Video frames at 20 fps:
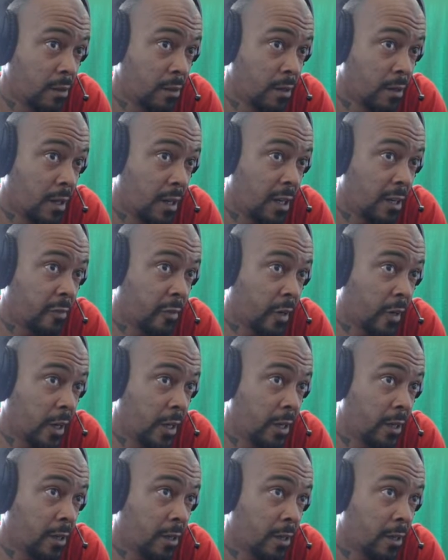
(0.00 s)
left
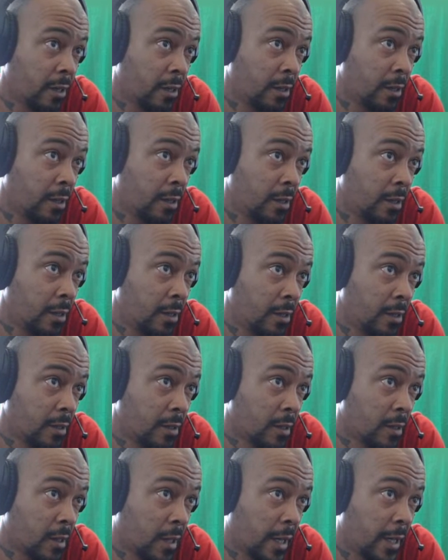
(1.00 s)
click,
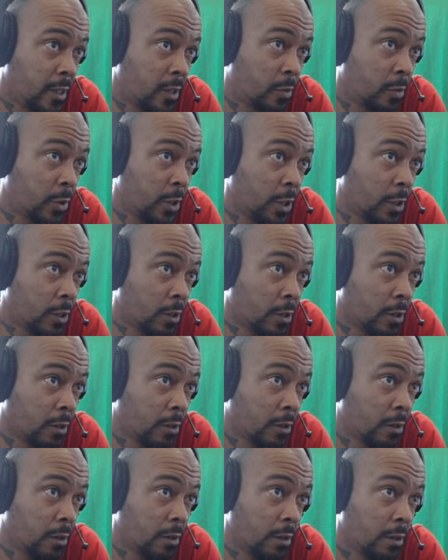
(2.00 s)
slide your picture.
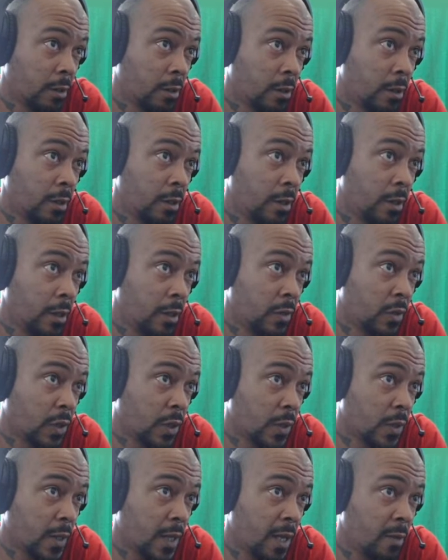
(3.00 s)
So the
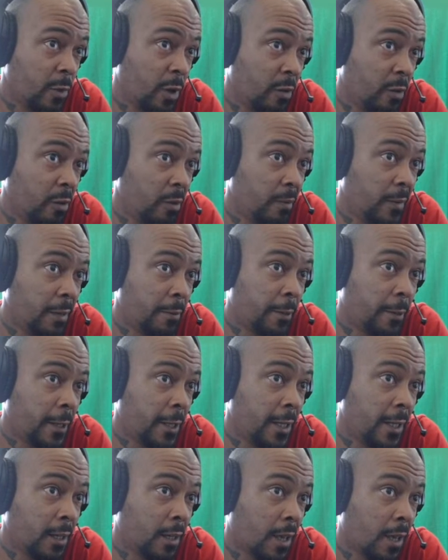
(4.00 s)
same way we
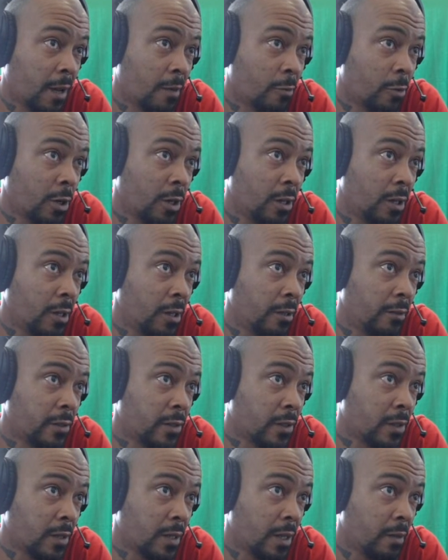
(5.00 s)
manipulate the camera earlier is the
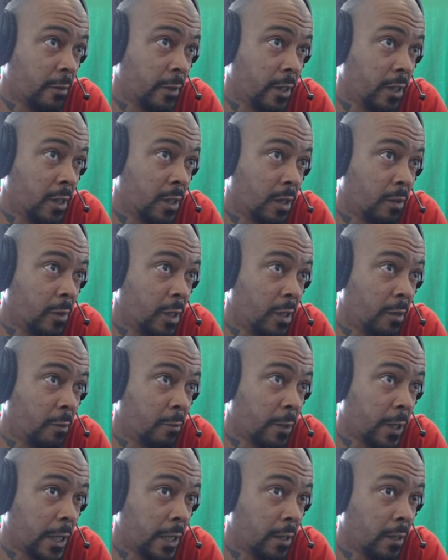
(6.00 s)
same way you're going to
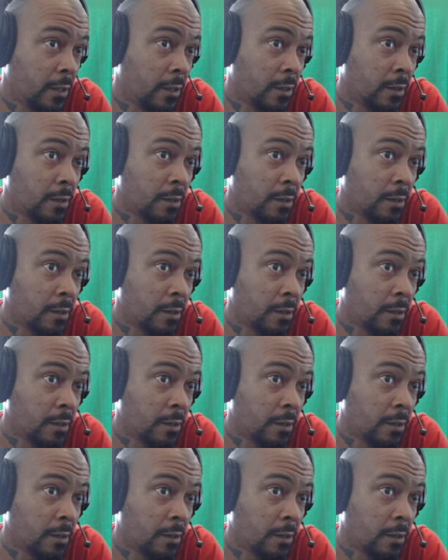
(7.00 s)
manipulate this.